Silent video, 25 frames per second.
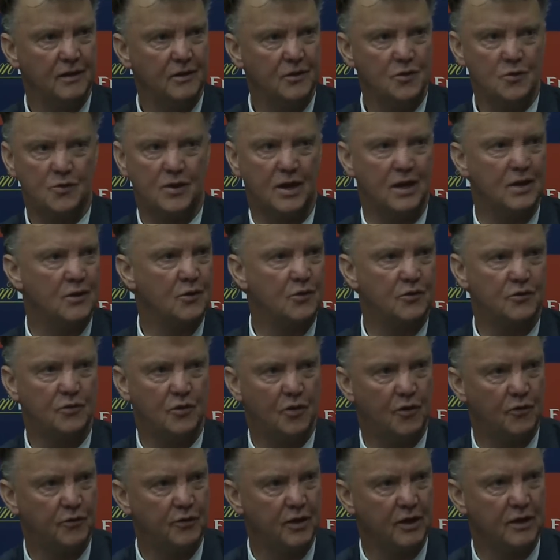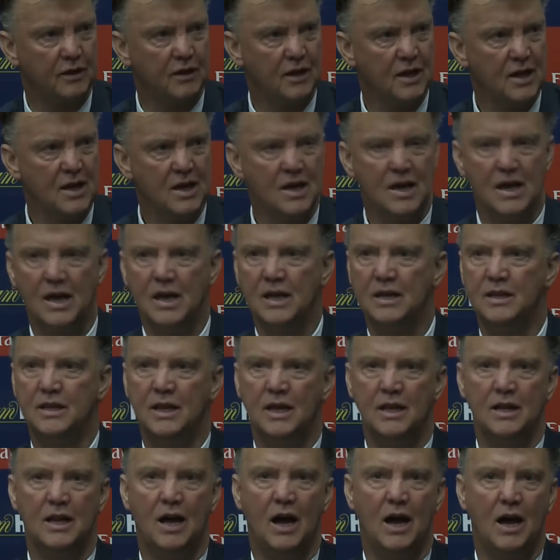You cannot solve that. And
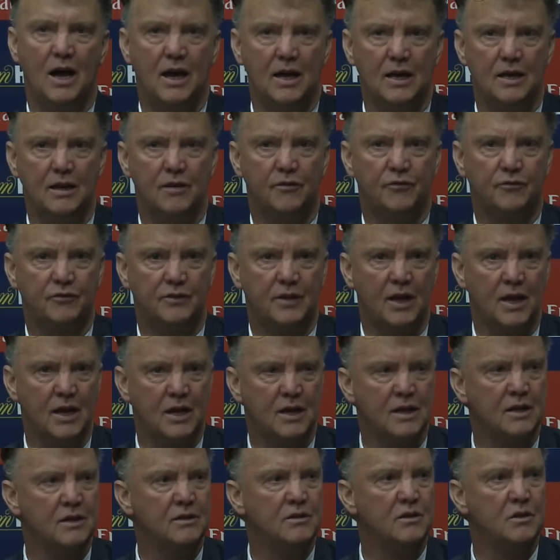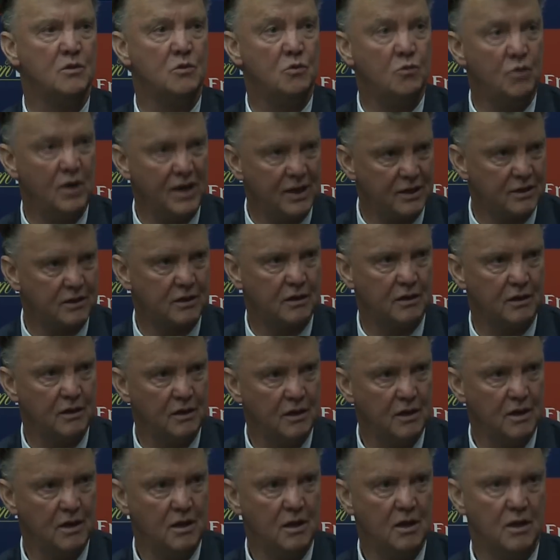then I have taken the risk
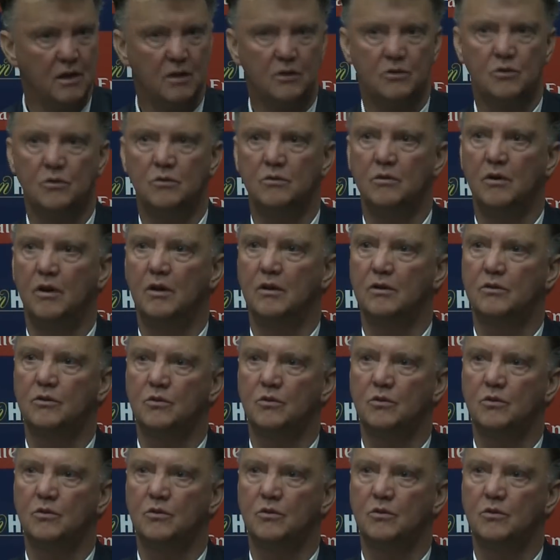to